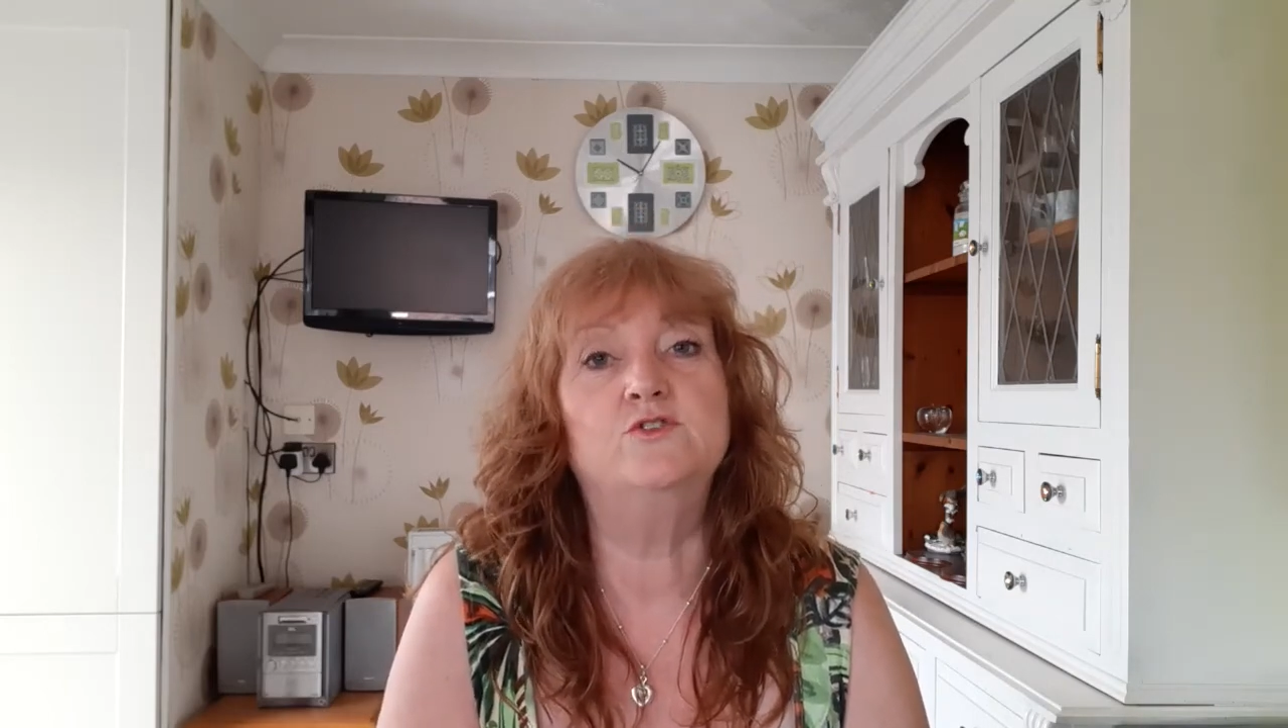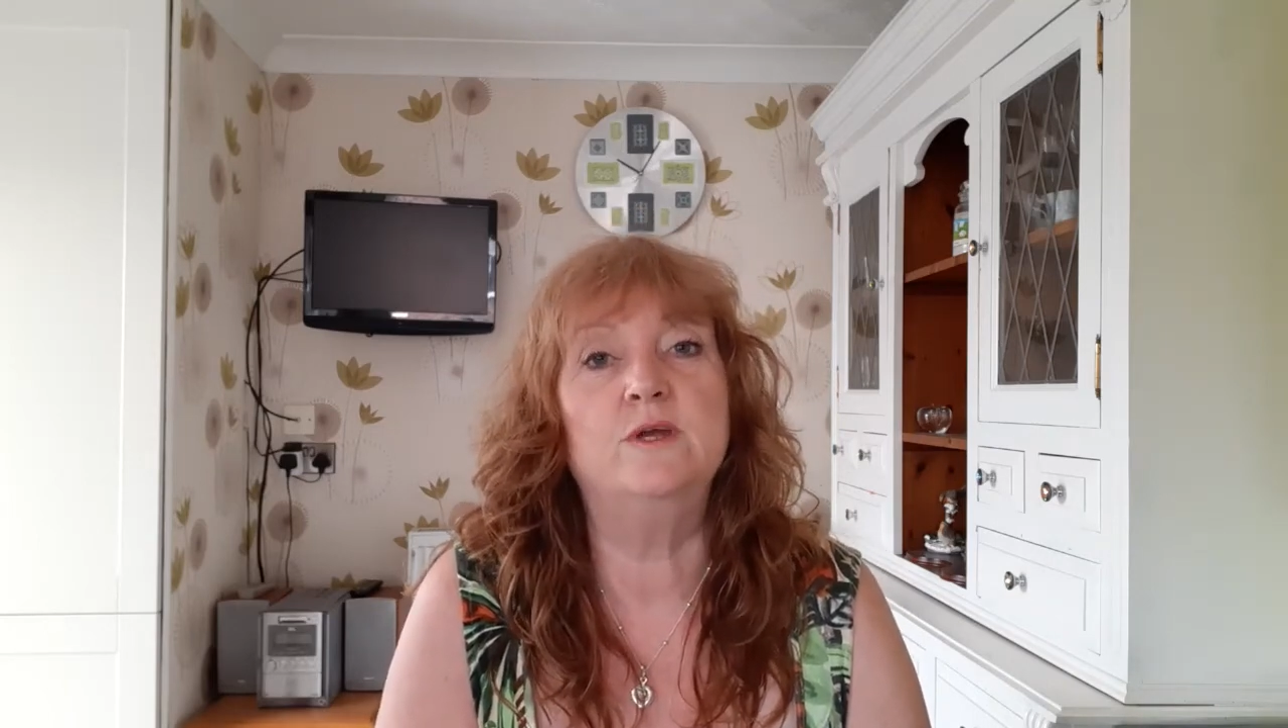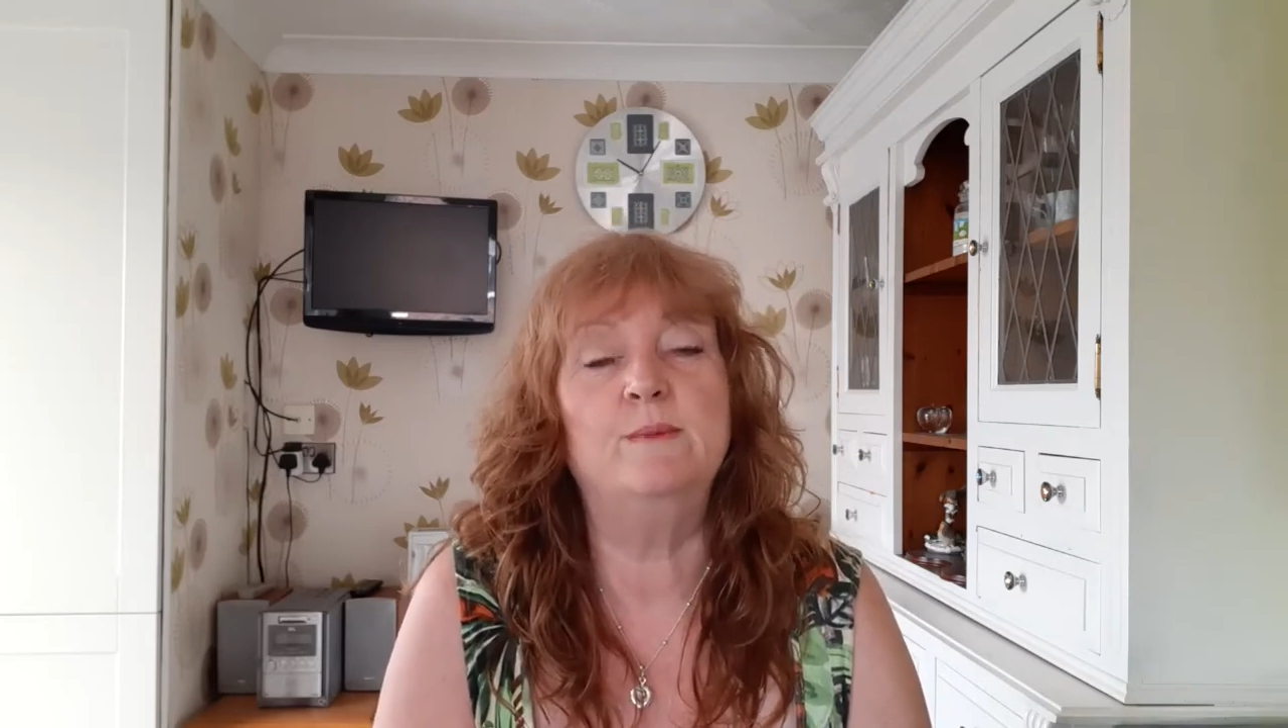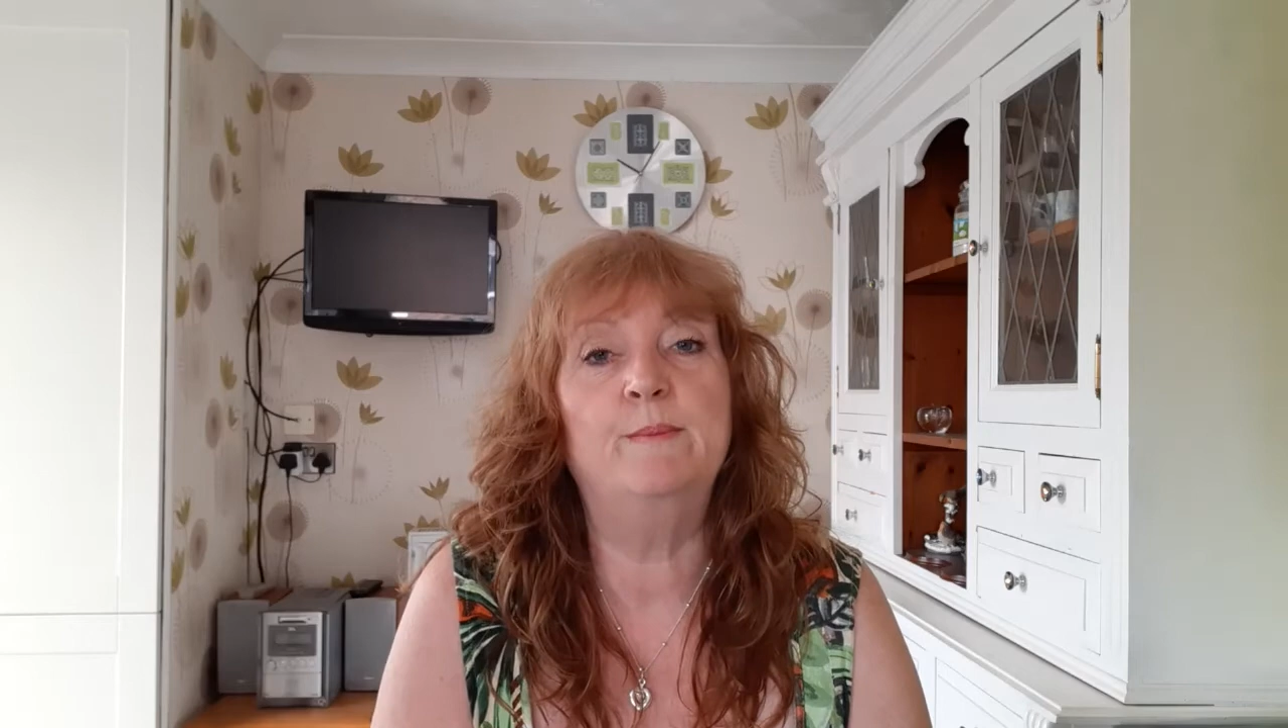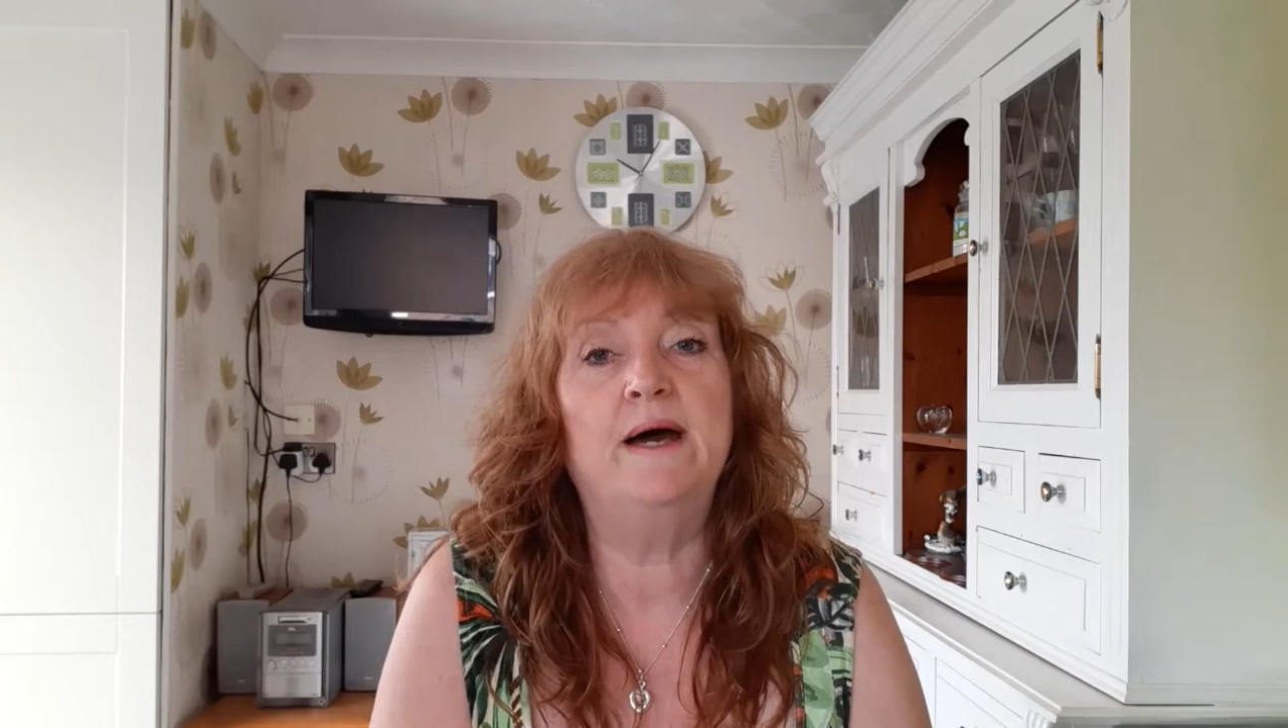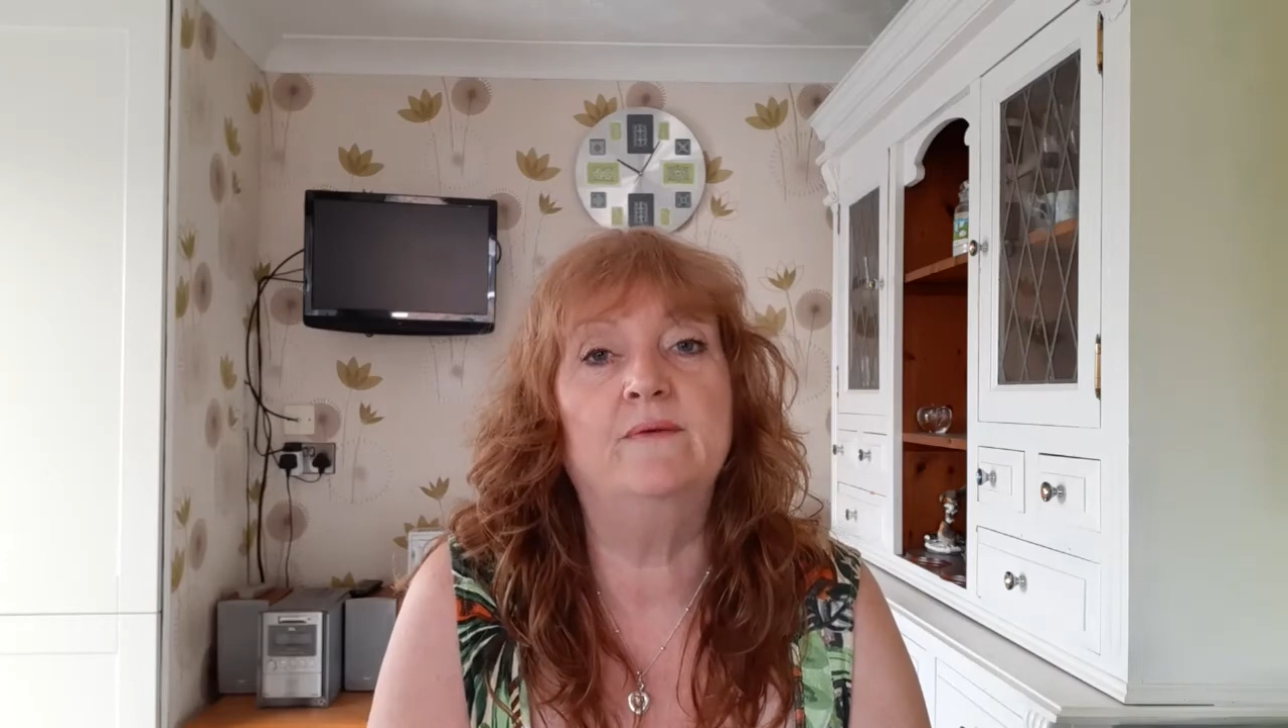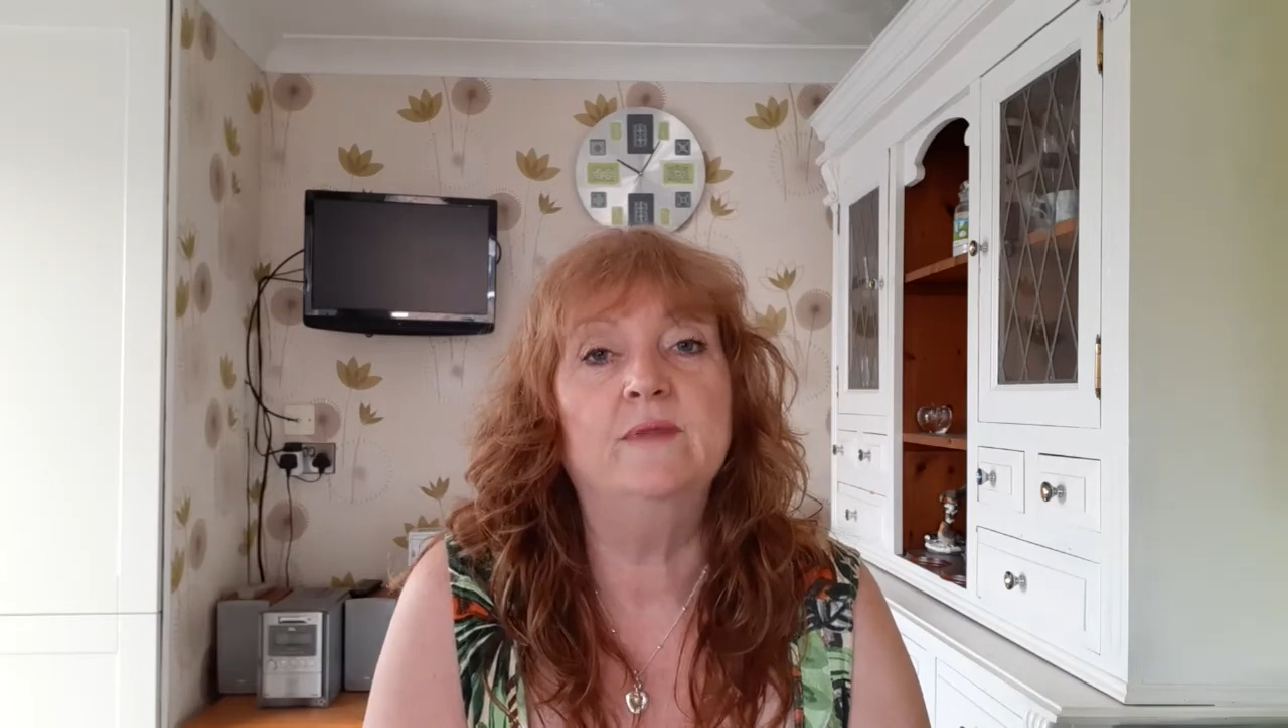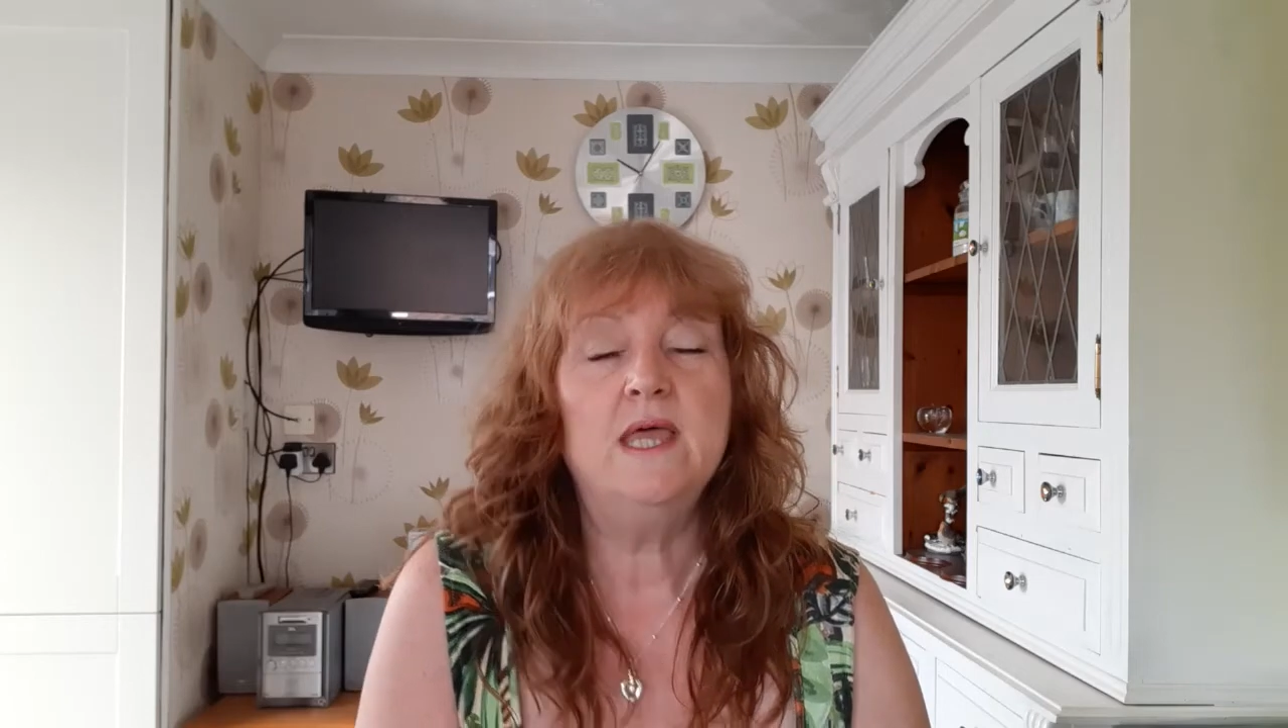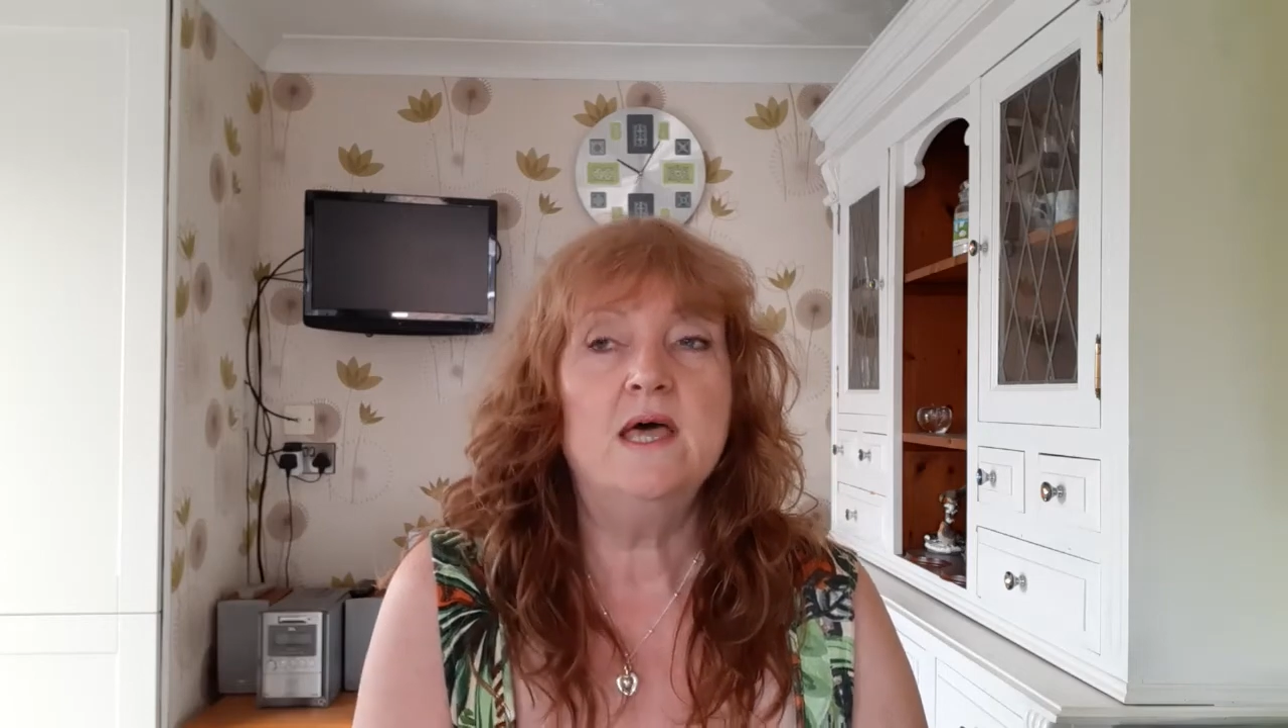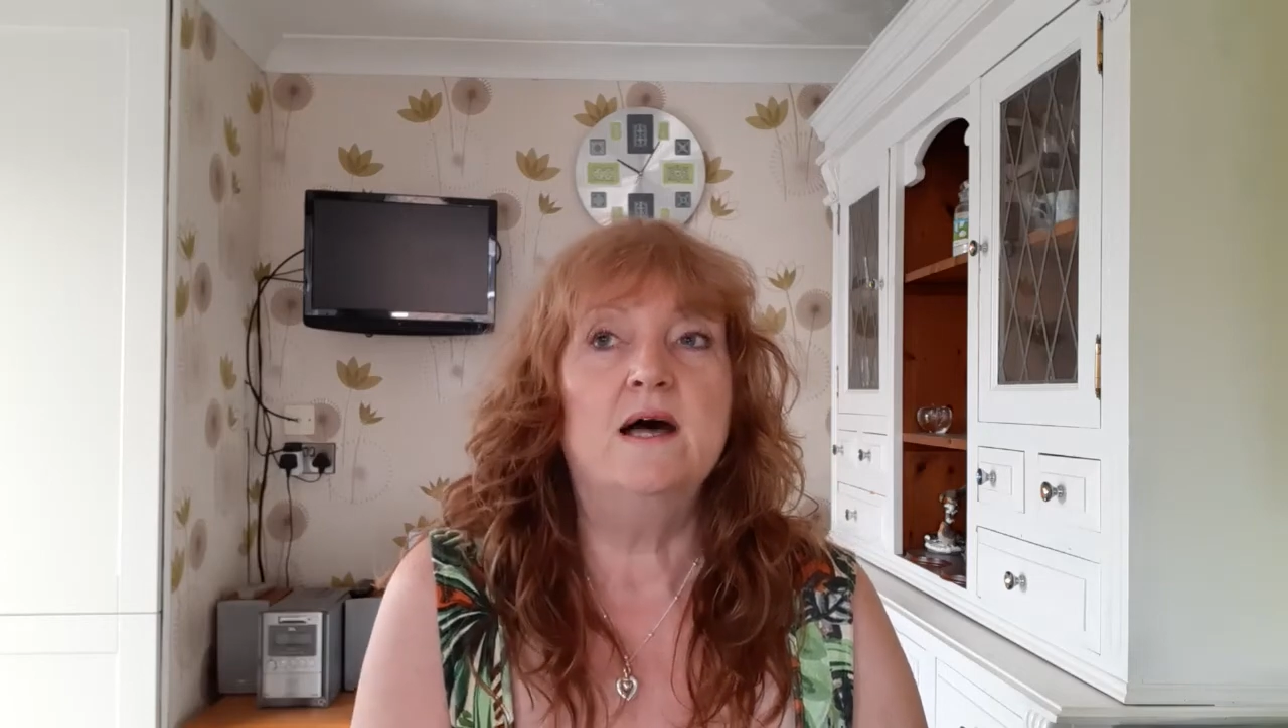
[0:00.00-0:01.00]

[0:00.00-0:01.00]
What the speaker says: dream about.